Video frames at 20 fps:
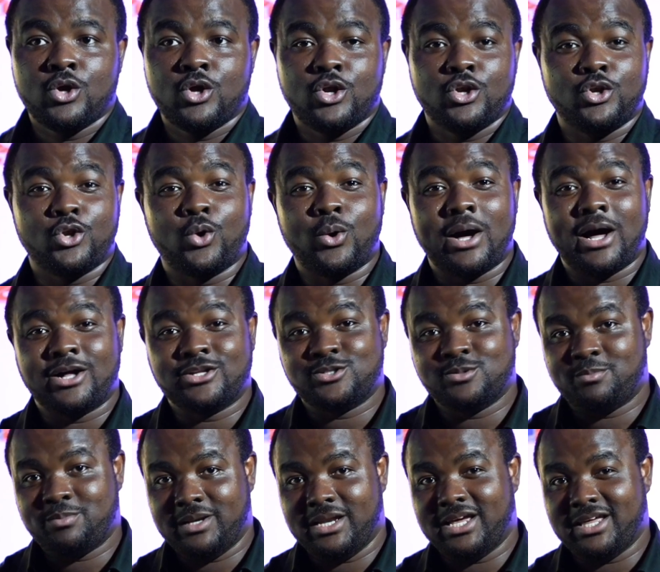know how to
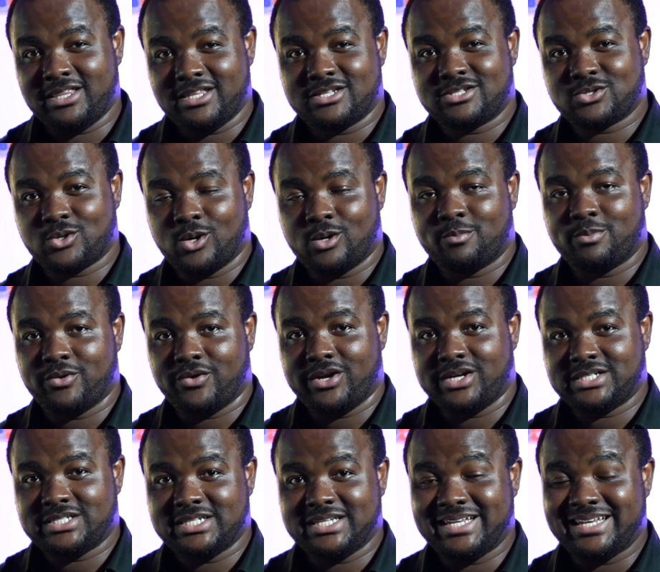play this chord
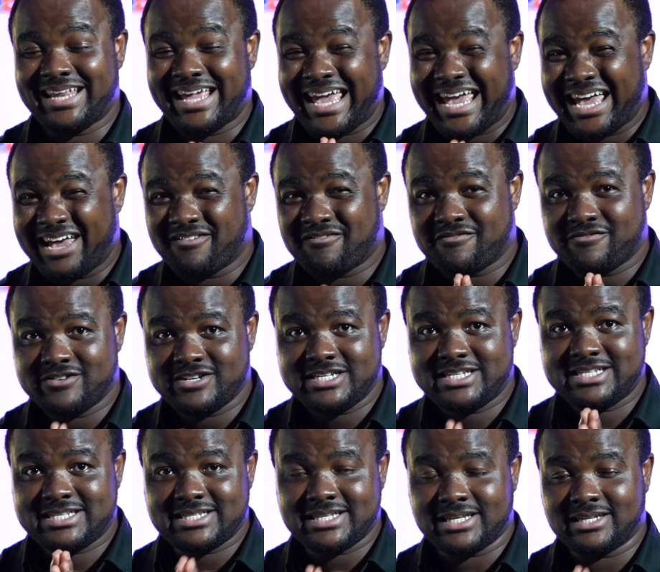progression in every
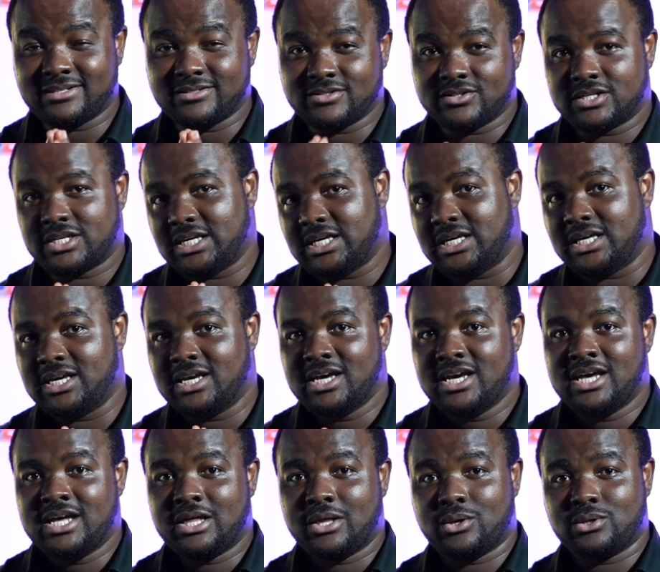single key,
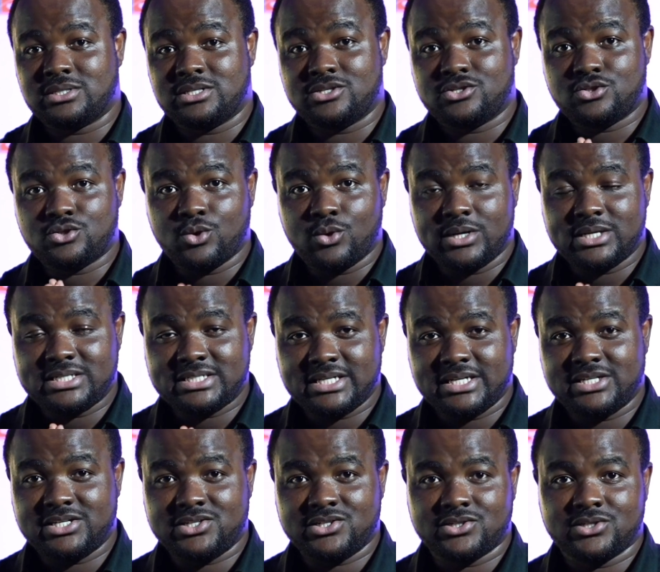because it's so
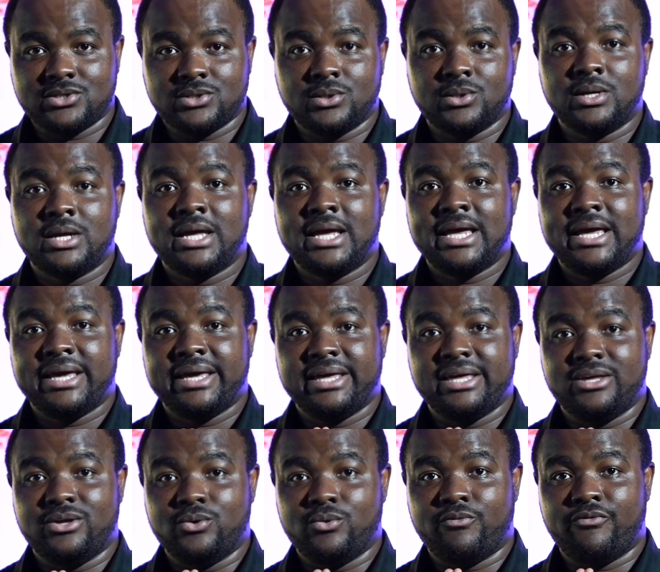essential.
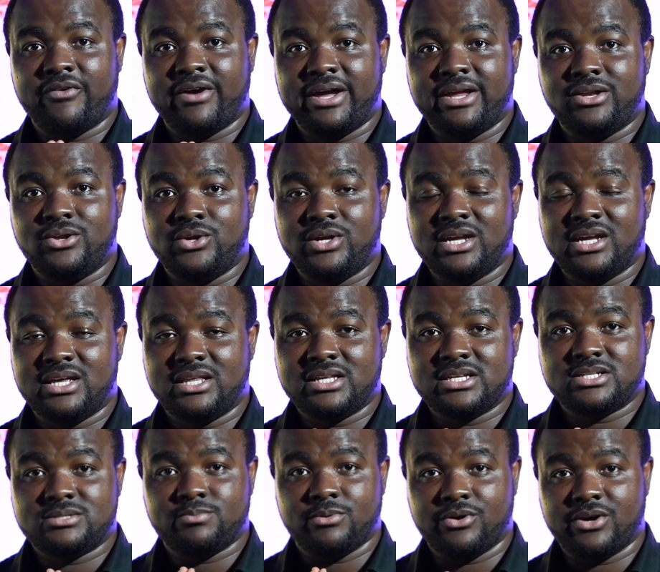You hear
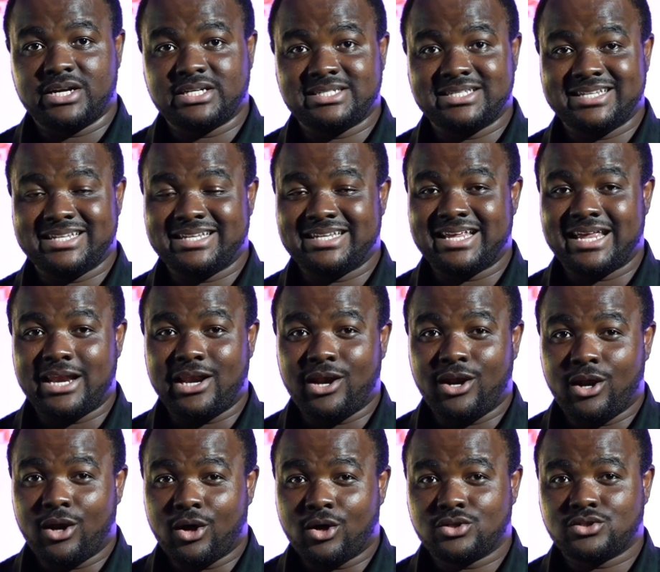this progression in a
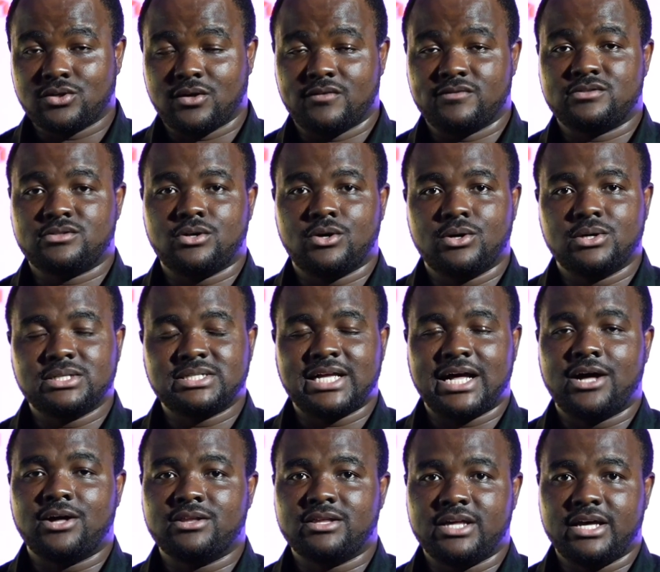lot of songs
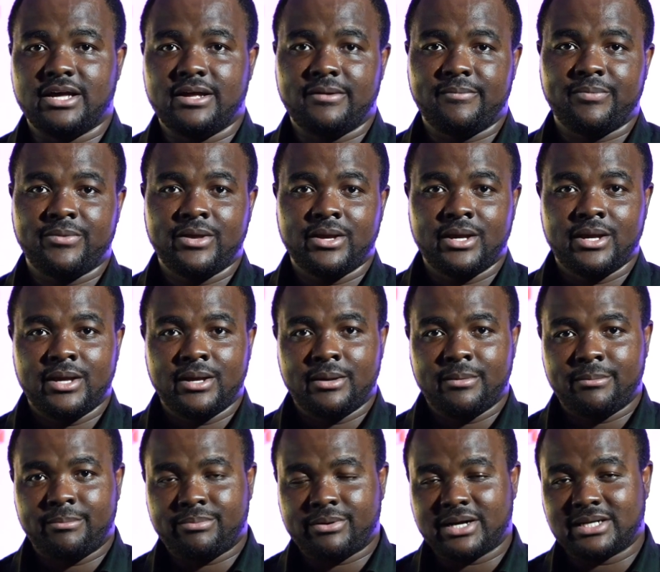out there.
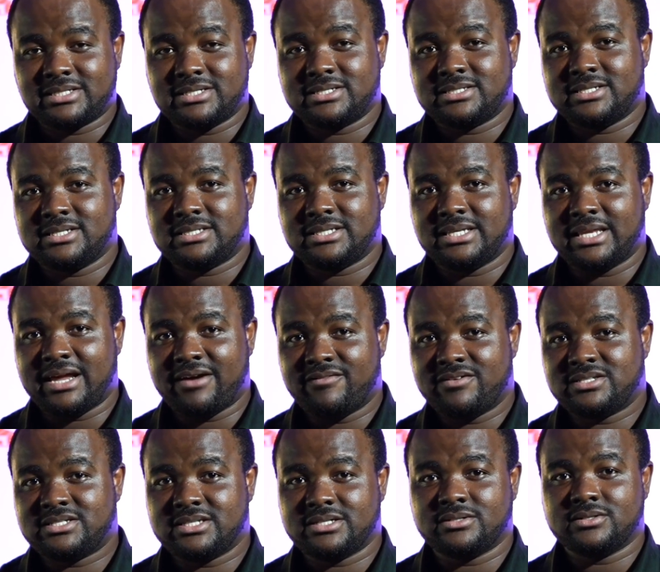Practice this in every
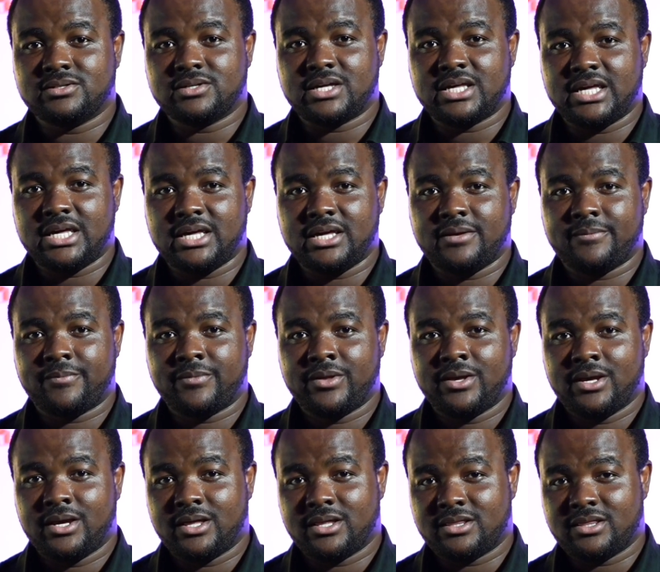single key,
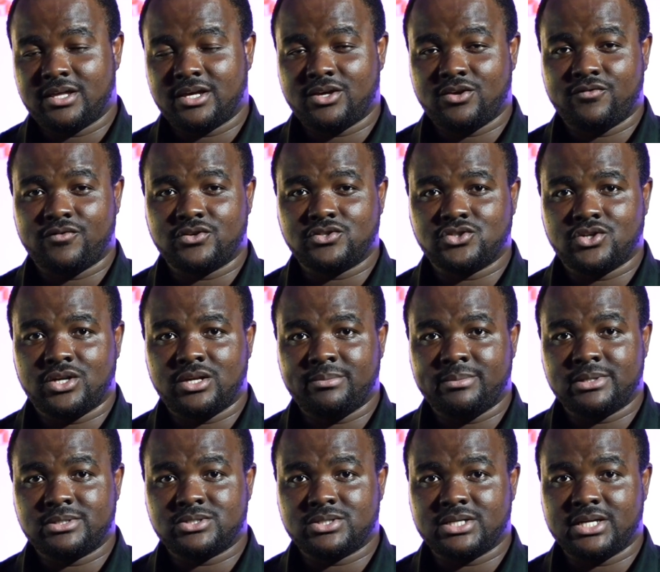and thank you for joining
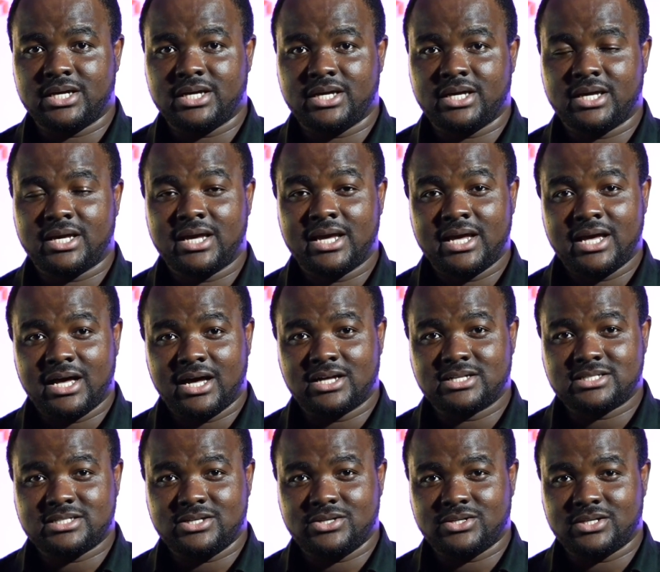me today. I'll
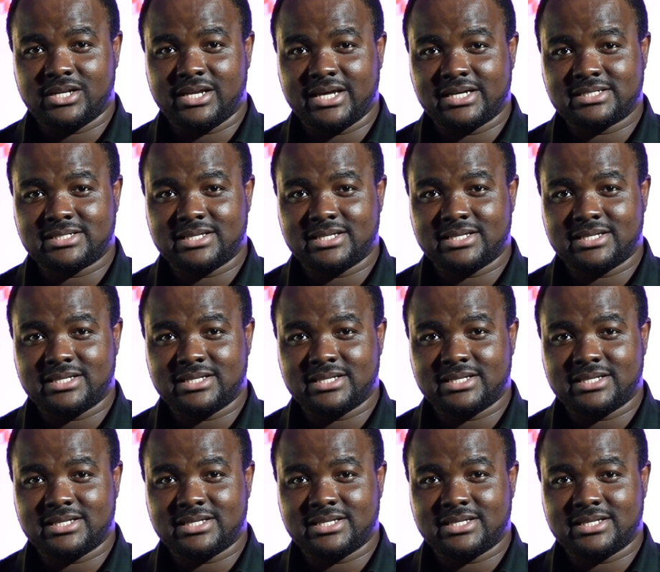see you in the next